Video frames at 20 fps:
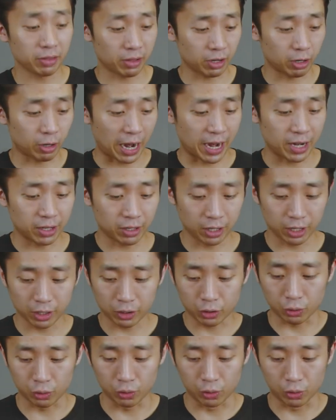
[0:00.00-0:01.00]
the grinder
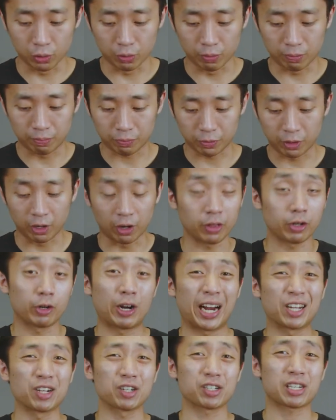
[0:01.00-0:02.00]
to the other
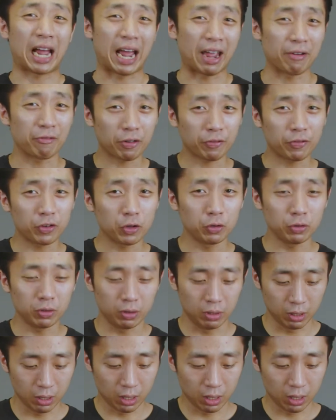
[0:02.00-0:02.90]
grinders I've reviewed,